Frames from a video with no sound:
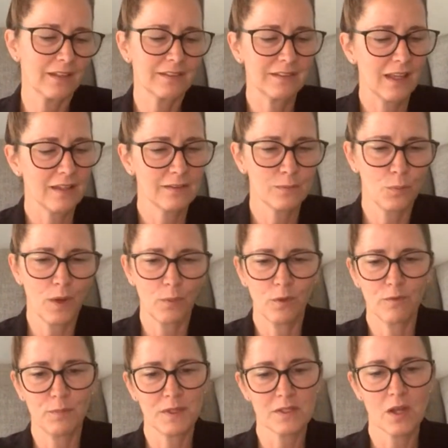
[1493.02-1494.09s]
says what
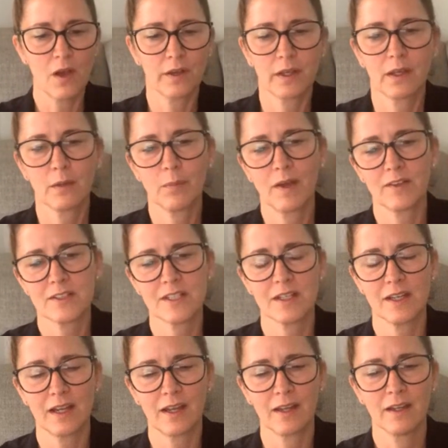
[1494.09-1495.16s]
we've been talking about
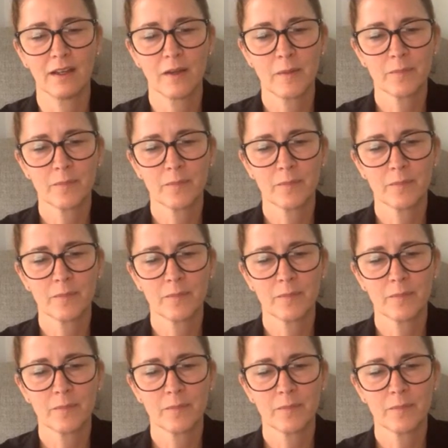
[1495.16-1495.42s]
today.